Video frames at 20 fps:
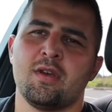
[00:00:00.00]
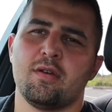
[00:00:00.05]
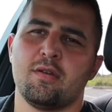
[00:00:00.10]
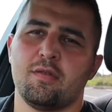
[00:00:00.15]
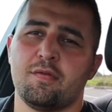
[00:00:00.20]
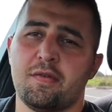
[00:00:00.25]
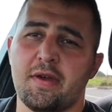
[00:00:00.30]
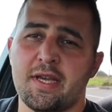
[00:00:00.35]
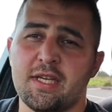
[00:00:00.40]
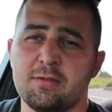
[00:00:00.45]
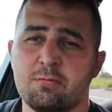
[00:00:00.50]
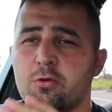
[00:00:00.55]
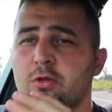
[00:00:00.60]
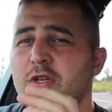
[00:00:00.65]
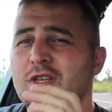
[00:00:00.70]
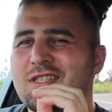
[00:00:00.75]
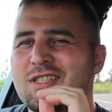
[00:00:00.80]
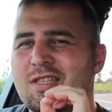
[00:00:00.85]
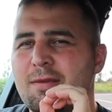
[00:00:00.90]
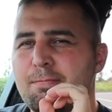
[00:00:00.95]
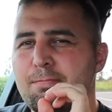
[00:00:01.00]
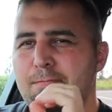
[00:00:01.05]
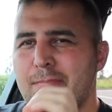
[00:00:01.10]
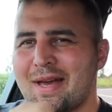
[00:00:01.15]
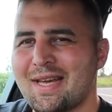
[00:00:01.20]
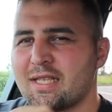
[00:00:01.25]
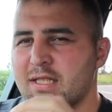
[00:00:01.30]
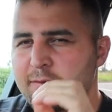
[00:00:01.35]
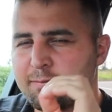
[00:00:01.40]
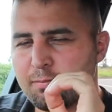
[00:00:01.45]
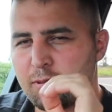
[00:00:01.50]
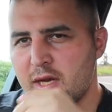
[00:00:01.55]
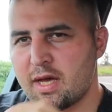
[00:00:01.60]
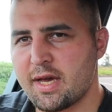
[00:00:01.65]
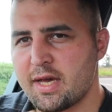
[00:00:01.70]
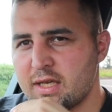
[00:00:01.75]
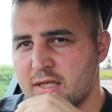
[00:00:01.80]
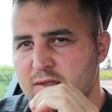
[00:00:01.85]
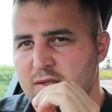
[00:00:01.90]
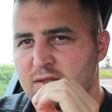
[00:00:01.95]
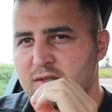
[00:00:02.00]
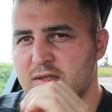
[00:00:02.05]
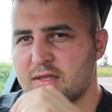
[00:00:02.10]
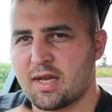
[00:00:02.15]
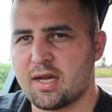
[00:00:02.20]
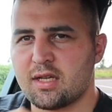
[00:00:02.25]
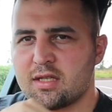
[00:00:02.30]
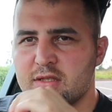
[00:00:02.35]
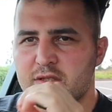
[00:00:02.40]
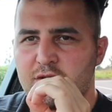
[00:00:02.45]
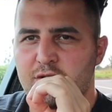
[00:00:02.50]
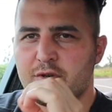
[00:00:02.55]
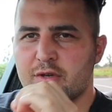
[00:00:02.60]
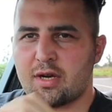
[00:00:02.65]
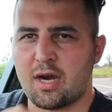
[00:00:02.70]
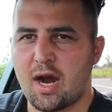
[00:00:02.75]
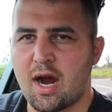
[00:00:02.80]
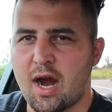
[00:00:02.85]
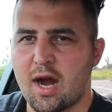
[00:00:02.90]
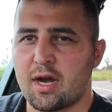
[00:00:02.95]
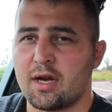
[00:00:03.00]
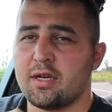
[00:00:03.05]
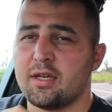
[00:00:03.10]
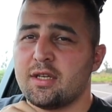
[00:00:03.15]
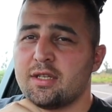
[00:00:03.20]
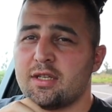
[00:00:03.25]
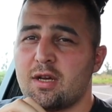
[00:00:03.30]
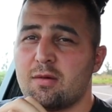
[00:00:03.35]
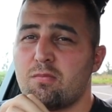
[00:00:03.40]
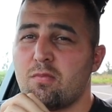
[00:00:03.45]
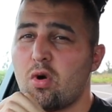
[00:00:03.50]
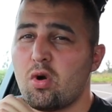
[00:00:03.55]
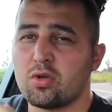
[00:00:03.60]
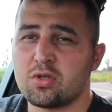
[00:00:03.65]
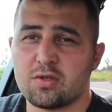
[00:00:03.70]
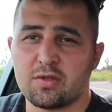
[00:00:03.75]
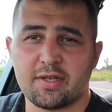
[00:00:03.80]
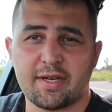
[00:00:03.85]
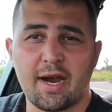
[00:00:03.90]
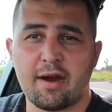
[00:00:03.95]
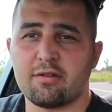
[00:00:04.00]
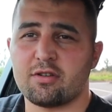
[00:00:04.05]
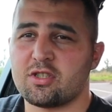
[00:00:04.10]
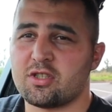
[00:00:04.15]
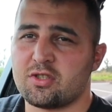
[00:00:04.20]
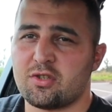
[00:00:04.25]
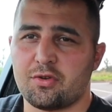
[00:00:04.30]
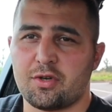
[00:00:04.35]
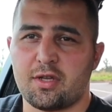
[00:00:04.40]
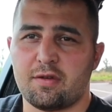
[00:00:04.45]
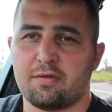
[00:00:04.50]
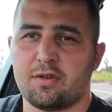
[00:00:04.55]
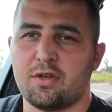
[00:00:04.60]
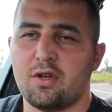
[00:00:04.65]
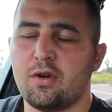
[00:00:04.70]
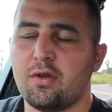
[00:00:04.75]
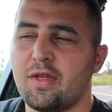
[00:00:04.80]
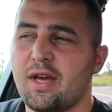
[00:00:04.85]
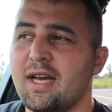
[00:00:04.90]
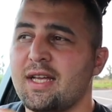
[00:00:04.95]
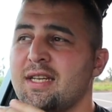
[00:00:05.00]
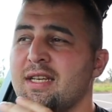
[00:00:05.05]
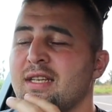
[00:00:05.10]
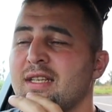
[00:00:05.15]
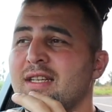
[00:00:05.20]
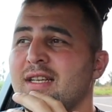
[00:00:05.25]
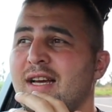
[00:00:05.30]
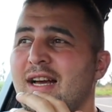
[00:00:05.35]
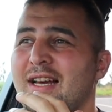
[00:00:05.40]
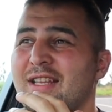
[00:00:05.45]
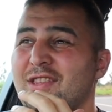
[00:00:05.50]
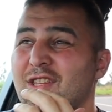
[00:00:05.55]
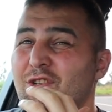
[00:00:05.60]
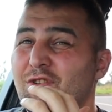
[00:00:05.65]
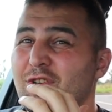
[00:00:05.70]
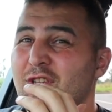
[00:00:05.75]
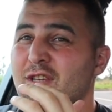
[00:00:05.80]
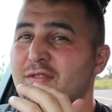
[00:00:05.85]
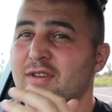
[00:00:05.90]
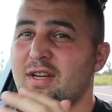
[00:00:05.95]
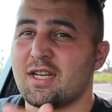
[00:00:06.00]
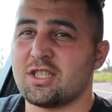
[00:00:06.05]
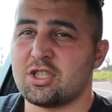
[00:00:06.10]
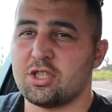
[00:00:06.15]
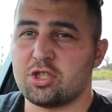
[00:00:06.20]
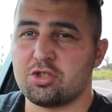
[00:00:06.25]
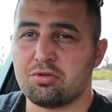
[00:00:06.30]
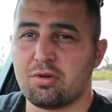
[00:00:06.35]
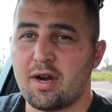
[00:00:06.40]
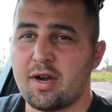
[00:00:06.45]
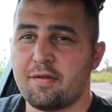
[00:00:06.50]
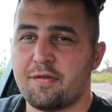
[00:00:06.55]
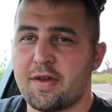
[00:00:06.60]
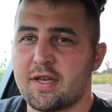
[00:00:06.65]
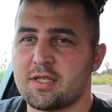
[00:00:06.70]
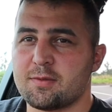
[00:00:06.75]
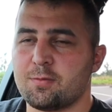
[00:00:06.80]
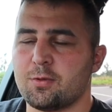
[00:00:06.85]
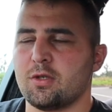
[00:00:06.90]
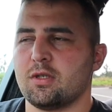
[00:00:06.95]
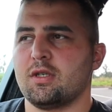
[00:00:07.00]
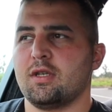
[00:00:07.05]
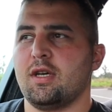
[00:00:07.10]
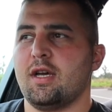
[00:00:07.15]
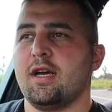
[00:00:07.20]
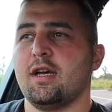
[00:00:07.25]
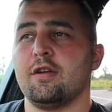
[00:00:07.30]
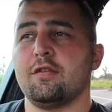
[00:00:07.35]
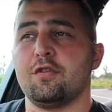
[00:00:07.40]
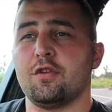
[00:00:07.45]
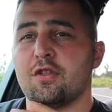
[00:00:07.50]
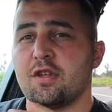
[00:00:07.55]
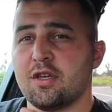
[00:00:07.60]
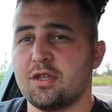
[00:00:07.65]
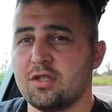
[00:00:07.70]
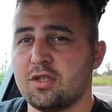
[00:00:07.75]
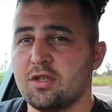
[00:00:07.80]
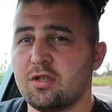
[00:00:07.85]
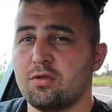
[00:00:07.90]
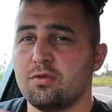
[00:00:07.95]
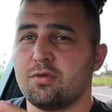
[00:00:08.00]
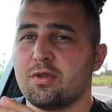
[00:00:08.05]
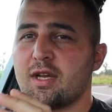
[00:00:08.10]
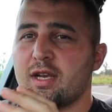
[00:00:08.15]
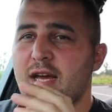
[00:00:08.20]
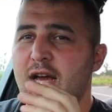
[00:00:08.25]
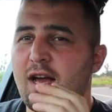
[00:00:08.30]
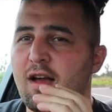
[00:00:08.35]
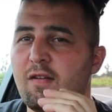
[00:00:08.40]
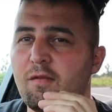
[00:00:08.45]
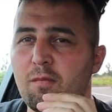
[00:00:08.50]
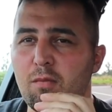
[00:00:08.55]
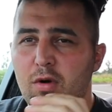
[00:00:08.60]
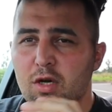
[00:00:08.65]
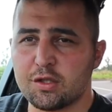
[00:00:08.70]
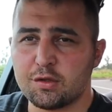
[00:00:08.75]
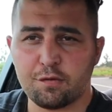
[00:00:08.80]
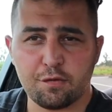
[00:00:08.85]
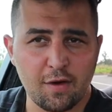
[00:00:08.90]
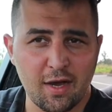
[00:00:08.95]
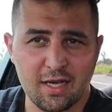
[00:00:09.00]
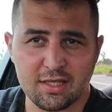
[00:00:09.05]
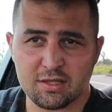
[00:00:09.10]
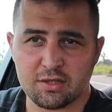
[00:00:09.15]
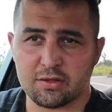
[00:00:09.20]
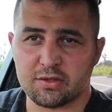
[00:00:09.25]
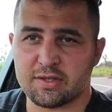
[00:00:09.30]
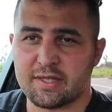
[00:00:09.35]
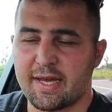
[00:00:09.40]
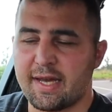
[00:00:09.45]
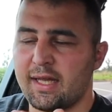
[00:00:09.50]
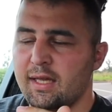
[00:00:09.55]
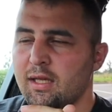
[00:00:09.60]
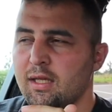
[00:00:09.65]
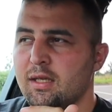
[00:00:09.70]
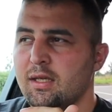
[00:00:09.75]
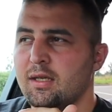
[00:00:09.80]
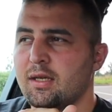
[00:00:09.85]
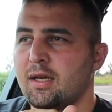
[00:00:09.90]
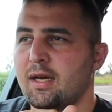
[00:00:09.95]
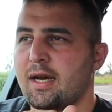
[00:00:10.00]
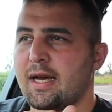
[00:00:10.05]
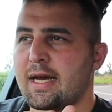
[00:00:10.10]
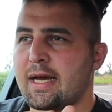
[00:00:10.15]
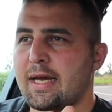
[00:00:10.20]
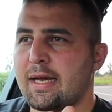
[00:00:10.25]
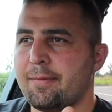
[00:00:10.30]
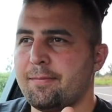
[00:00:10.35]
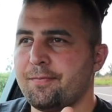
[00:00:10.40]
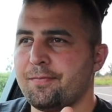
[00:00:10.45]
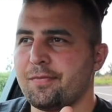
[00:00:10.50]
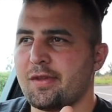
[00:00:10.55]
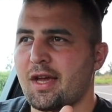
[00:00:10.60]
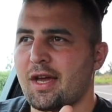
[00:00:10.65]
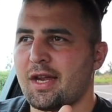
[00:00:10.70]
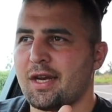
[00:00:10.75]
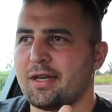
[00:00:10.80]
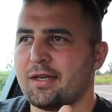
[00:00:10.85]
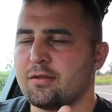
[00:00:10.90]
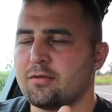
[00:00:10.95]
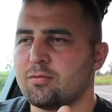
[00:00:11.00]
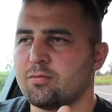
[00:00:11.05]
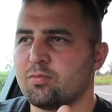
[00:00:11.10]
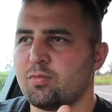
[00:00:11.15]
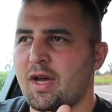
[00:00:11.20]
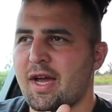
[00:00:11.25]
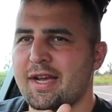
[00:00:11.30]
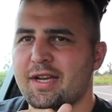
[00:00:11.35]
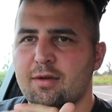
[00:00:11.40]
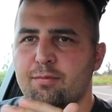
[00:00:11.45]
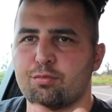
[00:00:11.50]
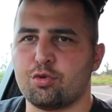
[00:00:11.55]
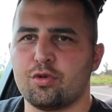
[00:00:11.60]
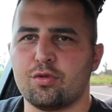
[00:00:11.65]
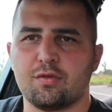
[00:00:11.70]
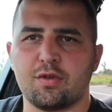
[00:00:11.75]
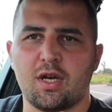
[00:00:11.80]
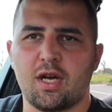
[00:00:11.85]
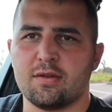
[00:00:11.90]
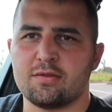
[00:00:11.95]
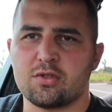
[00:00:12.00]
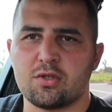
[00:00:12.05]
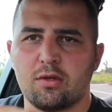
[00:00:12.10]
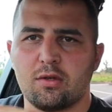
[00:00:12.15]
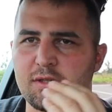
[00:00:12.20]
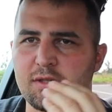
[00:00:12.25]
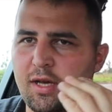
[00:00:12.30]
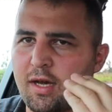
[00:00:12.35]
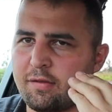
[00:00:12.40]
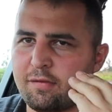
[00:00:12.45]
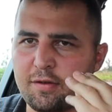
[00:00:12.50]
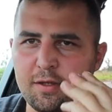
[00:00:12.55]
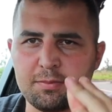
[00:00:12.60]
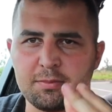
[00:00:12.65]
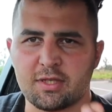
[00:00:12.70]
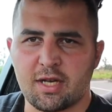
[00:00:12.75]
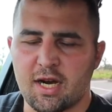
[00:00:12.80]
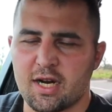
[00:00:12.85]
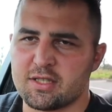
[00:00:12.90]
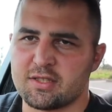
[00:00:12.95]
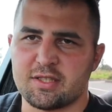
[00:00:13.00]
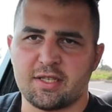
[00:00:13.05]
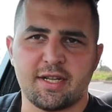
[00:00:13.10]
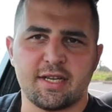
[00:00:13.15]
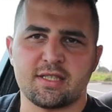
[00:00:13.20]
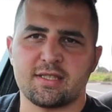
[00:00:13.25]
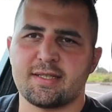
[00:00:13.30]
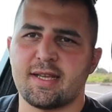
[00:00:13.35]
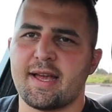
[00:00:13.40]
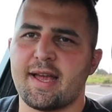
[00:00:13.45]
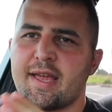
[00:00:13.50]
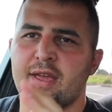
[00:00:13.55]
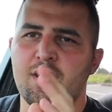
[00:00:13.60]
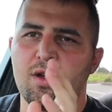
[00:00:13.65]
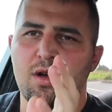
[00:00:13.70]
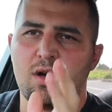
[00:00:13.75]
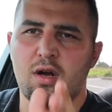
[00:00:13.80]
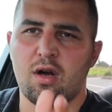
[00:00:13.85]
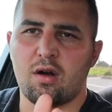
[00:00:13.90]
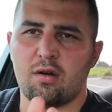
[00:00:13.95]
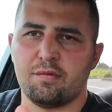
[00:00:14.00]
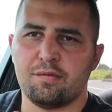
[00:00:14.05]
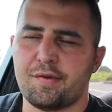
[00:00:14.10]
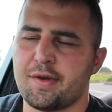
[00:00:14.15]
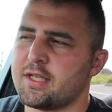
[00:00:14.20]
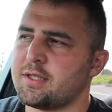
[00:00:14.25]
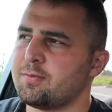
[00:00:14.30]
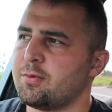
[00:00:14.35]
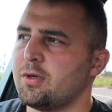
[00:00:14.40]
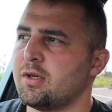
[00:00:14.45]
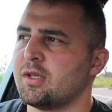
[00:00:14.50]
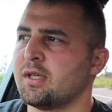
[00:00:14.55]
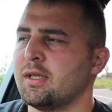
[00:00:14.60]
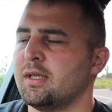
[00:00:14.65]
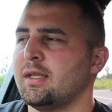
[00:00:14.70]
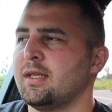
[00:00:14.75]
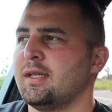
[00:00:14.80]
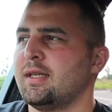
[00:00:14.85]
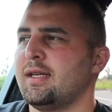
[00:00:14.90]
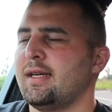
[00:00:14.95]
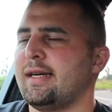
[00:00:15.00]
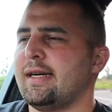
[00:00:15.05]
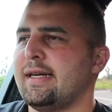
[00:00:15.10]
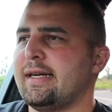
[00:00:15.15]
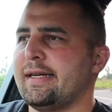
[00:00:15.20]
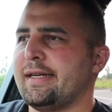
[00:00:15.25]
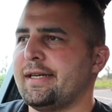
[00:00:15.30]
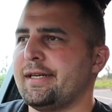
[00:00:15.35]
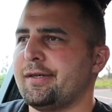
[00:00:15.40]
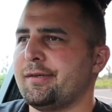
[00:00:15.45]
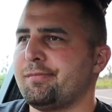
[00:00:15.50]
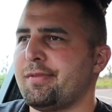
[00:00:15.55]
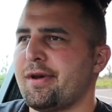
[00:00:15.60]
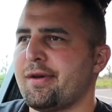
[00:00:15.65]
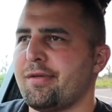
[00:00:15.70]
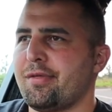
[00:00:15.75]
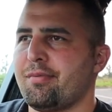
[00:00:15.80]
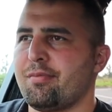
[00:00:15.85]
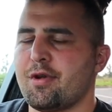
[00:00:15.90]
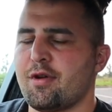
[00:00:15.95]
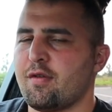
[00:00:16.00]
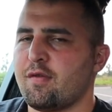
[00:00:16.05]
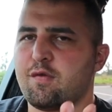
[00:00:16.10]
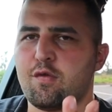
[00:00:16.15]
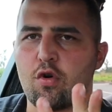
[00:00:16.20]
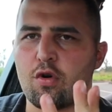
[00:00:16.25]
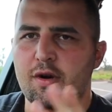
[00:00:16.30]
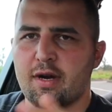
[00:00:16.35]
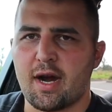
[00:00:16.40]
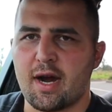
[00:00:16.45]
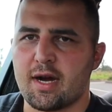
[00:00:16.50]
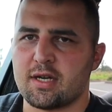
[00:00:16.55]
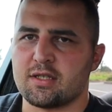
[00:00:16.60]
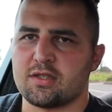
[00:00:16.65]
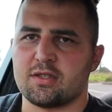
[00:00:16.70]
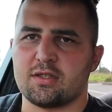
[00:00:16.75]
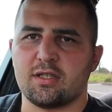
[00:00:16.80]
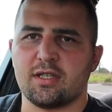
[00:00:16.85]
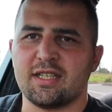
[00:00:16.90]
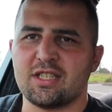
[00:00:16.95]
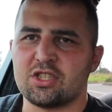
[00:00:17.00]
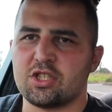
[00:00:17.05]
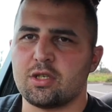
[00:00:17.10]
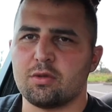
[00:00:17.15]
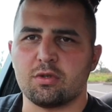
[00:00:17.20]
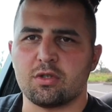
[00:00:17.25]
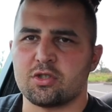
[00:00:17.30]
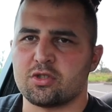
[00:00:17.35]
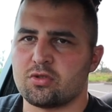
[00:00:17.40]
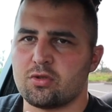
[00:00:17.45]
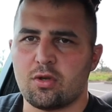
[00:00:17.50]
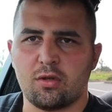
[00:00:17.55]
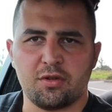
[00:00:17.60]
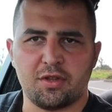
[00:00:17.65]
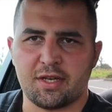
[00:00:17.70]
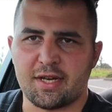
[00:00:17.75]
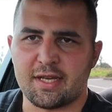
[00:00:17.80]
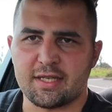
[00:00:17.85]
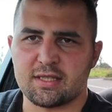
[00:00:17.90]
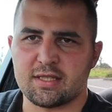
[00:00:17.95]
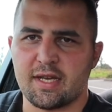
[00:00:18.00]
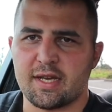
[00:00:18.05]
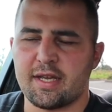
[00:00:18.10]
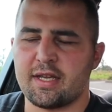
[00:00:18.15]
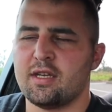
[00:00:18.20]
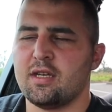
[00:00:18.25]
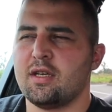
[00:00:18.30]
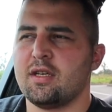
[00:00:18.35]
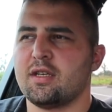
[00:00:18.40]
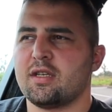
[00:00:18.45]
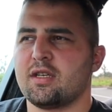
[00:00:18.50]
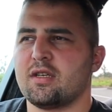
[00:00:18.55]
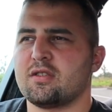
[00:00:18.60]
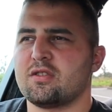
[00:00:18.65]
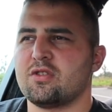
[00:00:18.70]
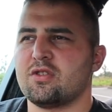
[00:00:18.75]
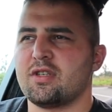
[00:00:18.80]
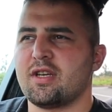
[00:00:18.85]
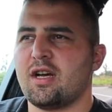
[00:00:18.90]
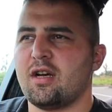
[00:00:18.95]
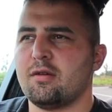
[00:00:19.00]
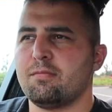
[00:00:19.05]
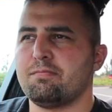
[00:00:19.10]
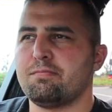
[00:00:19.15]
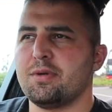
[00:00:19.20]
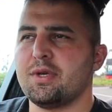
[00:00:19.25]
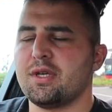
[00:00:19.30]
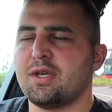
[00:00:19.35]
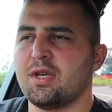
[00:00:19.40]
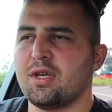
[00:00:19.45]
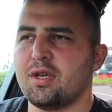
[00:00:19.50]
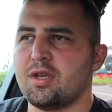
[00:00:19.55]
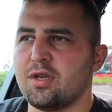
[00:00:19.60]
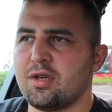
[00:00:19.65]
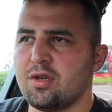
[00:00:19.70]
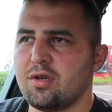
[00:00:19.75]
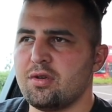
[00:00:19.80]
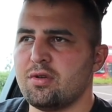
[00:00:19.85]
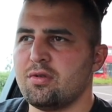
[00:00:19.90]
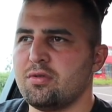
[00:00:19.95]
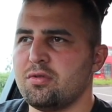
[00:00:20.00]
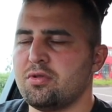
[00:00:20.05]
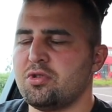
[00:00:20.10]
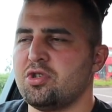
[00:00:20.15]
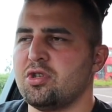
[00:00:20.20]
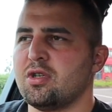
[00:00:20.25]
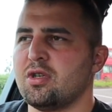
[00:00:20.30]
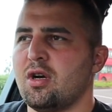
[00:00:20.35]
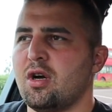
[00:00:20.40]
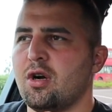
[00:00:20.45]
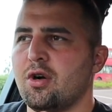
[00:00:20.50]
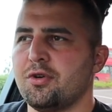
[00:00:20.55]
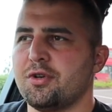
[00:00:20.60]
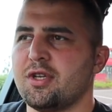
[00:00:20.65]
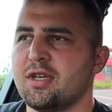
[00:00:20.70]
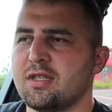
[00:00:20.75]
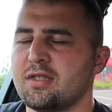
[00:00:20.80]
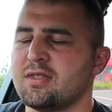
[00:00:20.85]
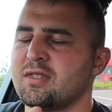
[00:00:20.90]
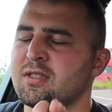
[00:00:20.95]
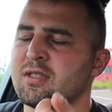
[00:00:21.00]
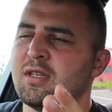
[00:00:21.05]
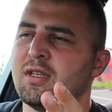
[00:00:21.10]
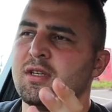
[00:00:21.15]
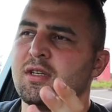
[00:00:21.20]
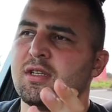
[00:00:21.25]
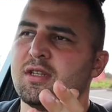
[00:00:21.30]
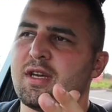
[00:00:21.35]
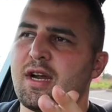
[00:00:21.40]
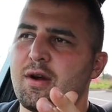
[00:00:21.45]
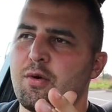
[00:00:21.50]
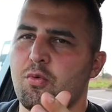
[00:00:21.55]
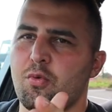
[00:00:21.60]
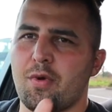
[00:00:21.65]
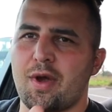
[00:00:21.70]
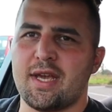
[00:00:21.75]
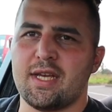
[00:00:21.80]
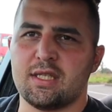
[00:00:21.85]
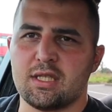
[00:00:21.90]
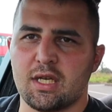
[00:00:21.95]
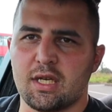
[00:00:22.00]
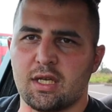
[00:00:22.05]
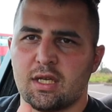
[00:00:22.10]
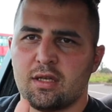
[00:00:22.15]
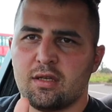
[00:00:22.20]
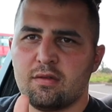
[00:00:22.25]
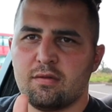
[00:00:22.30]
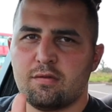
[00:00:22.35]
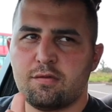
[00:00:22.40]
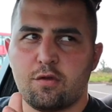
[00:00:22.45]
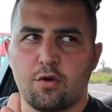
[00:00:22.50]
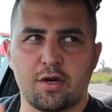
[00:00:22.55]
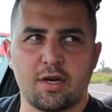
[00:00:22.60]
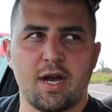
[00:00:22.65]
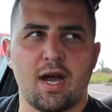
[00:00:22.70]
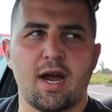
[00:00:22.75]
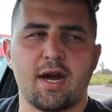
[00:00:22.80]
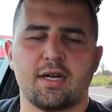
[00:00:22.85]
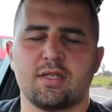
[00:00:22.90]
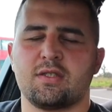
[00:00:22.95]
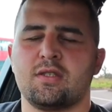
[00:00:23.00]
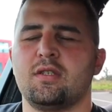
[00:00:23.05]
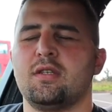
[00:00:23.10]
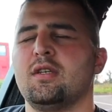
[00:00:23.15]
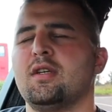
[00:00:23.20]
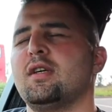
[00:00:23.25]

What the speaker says: Facebook is the best place to sell your car. Now, most of the garages don't even know that, and they don't even actually try Facebook. If they do, they'll have much faster sell, and I can prove it. I flipped cars the next day on Facebook. About 3 or 4 cars literally were sold the next day because you got a big, huge audience that are waiting for cars.